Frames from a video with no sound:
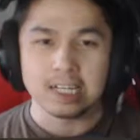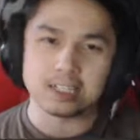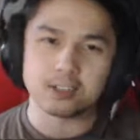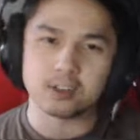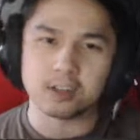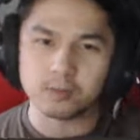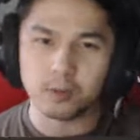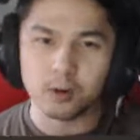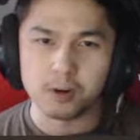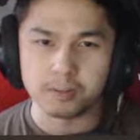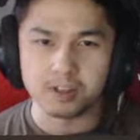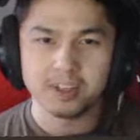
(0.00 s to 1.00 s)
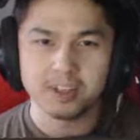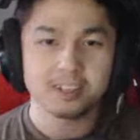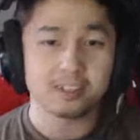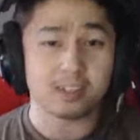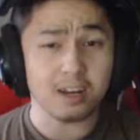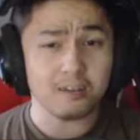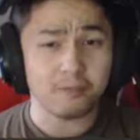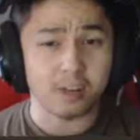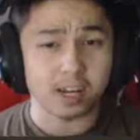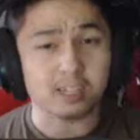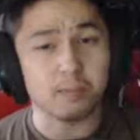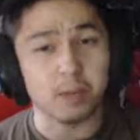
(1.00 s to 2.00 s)
is transformed. Side
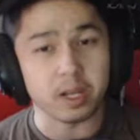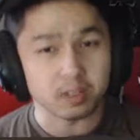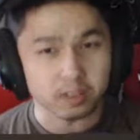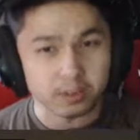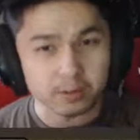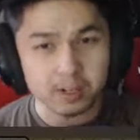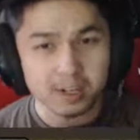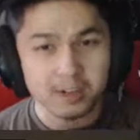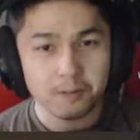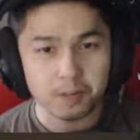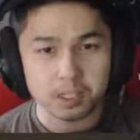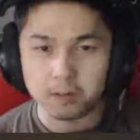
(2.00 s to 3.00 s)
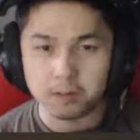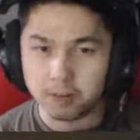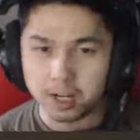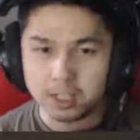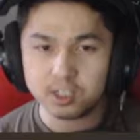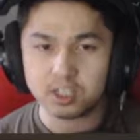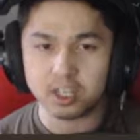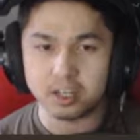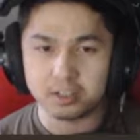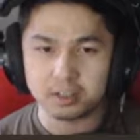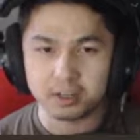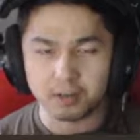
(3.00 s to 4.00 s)
effects may include fits of rage,
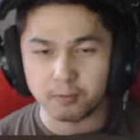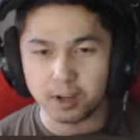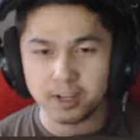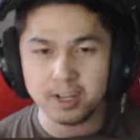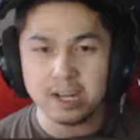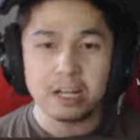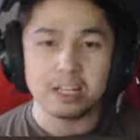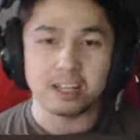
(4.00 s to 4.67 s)
skin turning red,